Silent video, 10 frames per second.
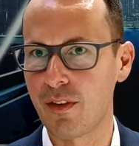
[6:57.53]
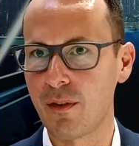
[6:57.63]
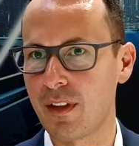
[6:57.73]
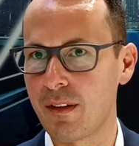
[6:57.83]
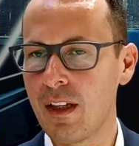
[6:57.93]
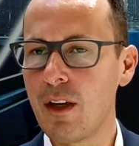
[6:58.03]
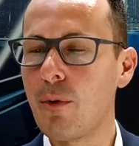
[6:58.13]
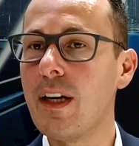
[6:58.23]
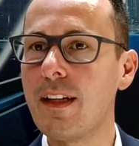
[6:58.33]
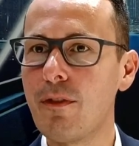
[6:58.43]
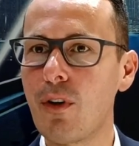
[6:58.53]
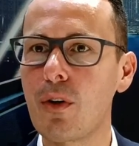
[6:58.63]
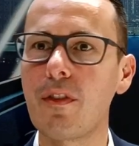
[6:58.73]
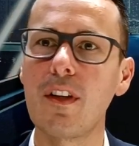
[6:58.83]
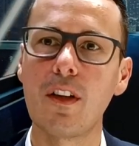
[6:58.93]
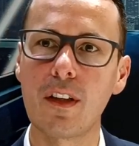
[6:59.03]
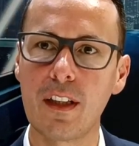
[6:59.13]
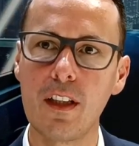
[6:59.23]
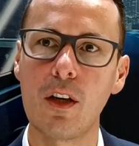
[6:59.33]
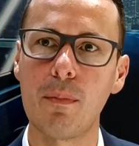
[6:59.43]
So really focusing on
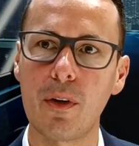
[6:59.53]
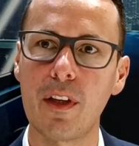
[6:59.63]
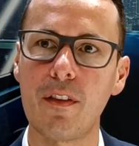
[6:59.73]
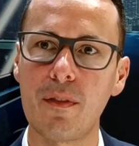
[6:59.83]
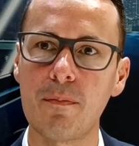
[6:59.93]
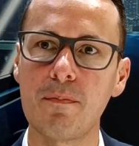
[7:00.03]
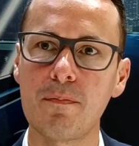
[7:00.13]
the key components.